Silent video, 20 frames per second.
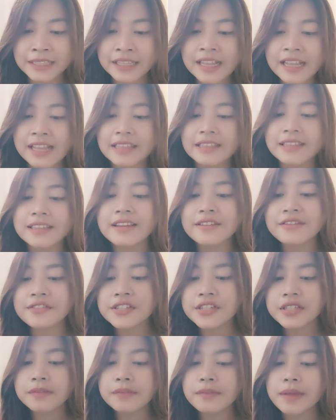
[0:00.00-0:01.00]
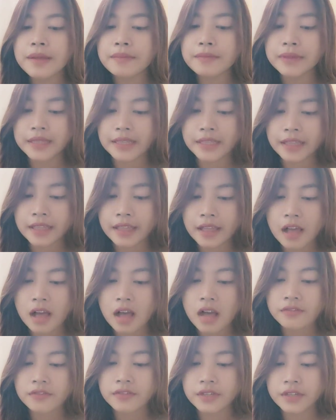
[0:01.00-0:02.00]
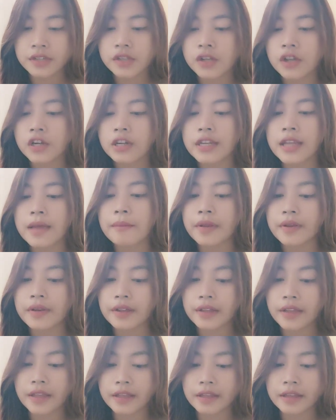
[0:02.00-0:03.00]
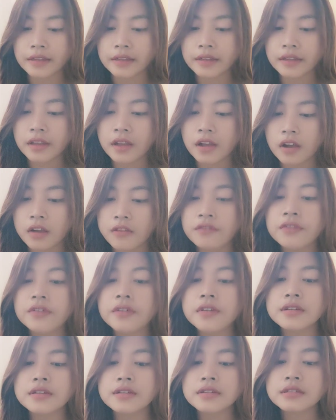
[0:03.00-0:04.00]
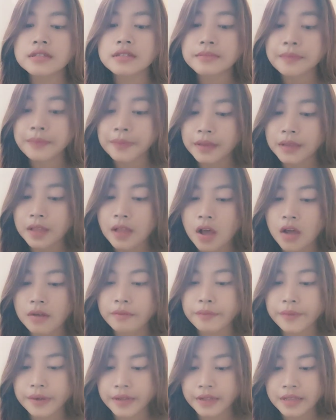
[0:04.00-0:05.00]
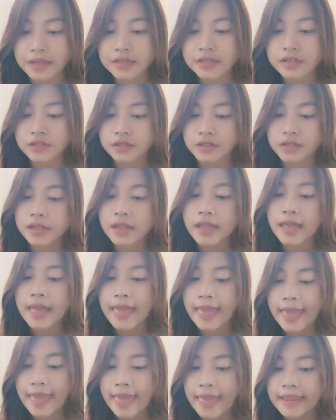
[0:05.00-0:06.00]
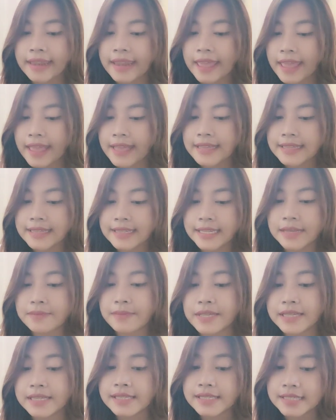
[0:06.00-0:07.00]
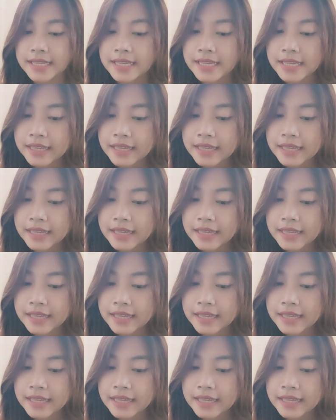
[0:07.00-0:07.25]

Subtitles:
The official public of the North American Conference on British Study NACBC,